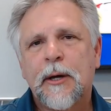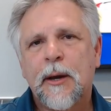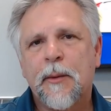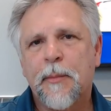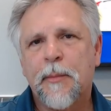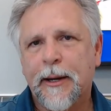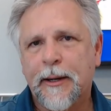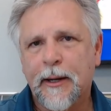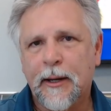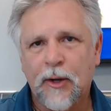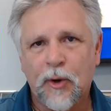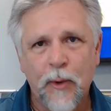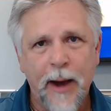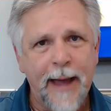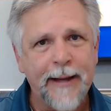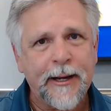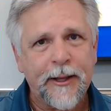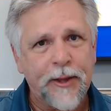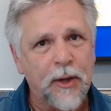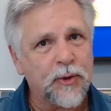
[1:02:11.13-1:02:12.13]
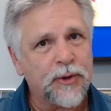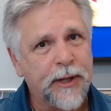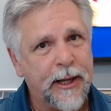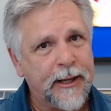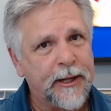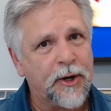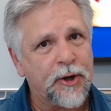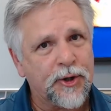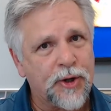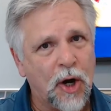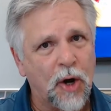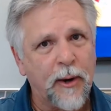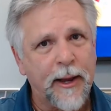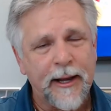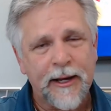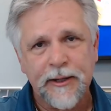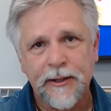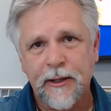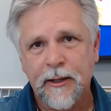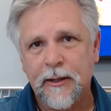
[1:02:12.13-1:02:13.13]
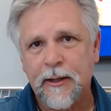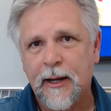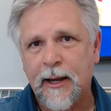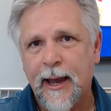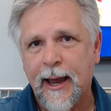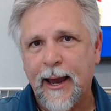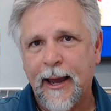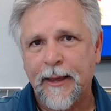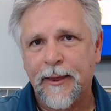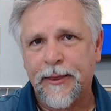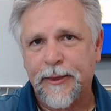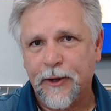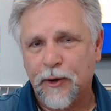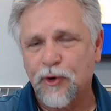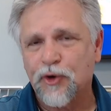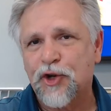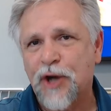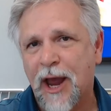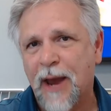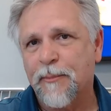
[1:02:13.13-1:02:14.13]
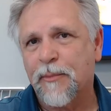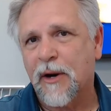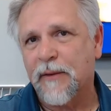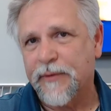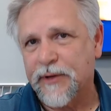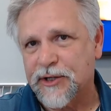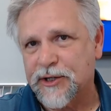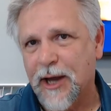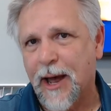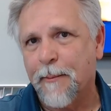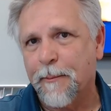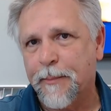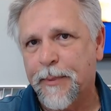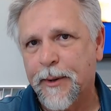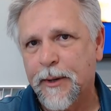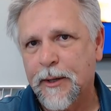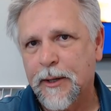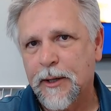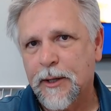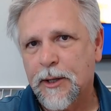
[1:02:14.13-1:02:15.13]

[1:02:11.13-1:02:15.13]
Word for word: But granted, those heaters are in a third chamber of a sump,